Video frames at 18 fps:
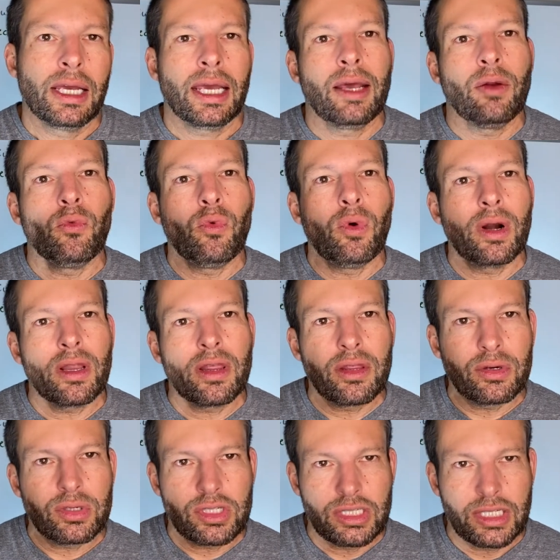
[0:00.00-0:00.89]
and one of
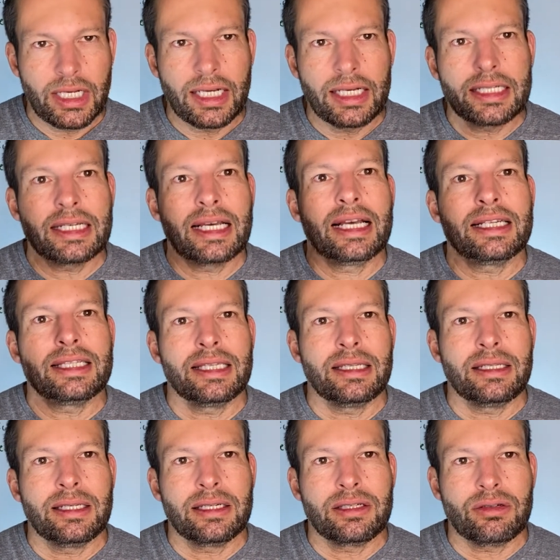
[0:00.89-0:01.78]
those things is
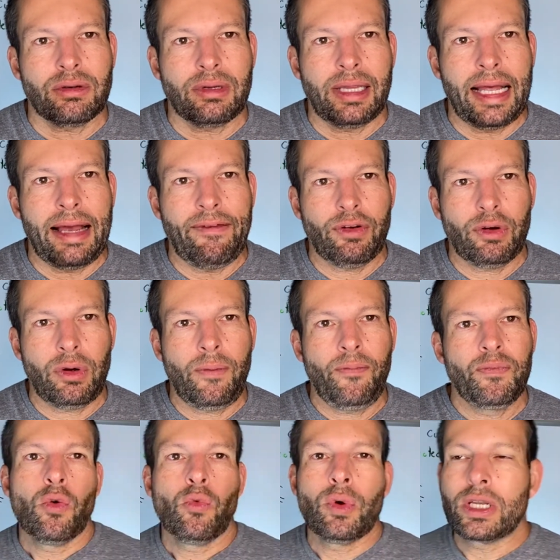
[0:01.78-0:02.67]
the distal
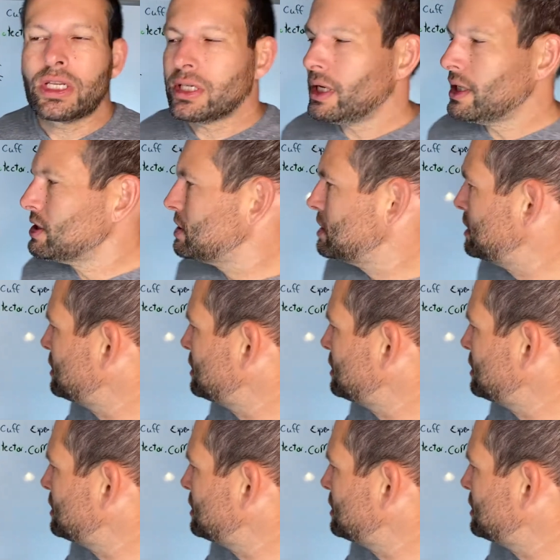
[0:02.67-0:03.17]
clavicle. We touch the